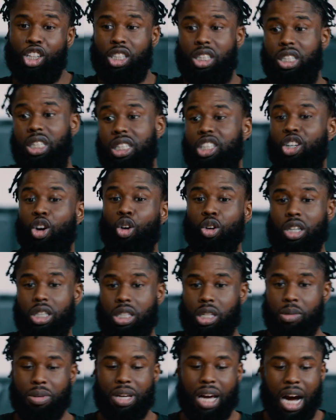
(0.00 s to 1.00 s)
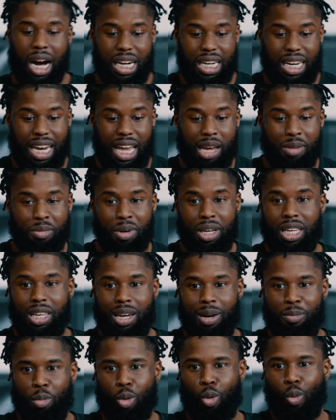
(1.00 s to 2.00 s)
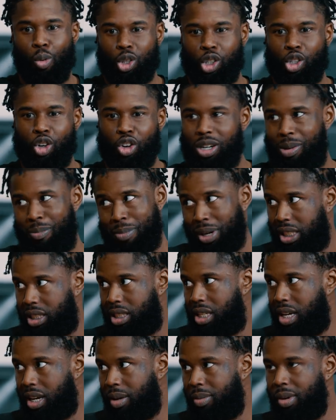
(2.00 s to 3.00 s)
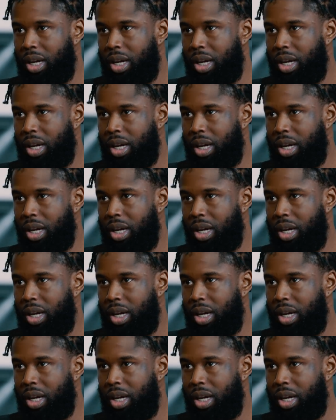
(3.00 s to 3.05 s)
She sold it to me, her name and number was on the mixtape.